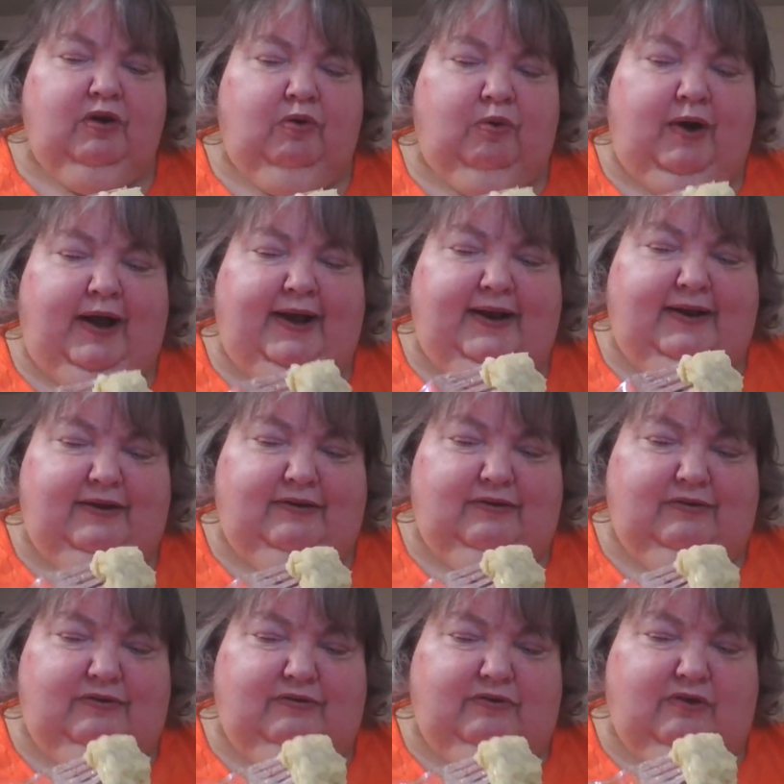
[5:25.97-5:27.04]
white
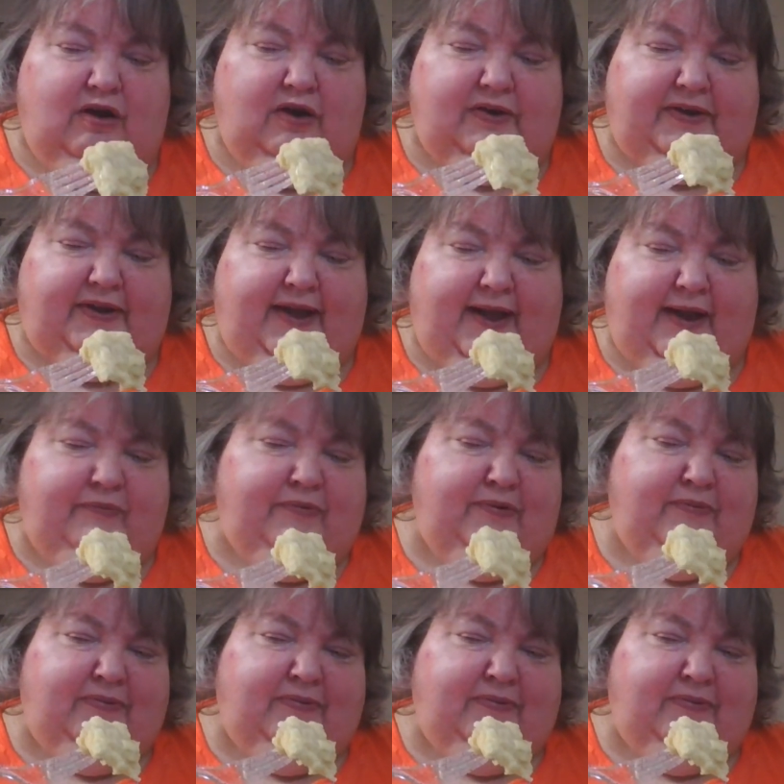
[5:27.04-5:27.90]
on camera,